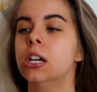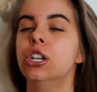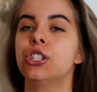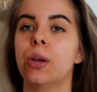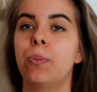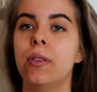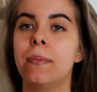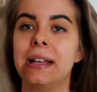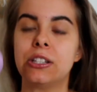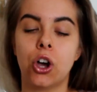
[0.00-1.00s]
So you put the
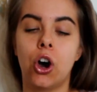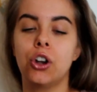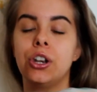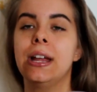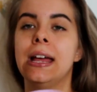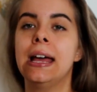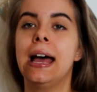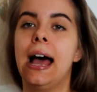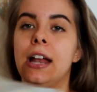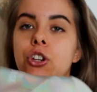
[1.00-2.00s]
mitt on
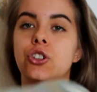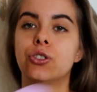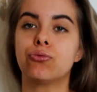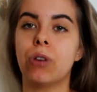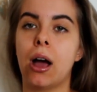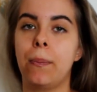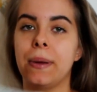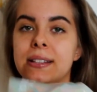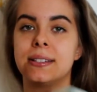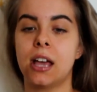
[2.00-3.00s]
and you just rub
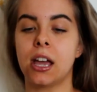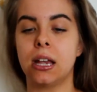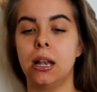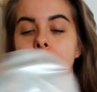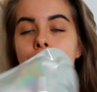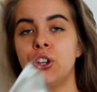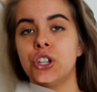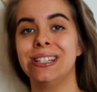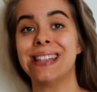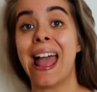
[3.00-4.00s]
in circular
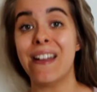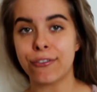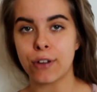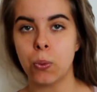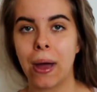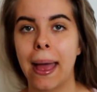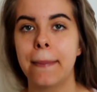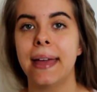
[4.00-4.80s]
motions everywhere,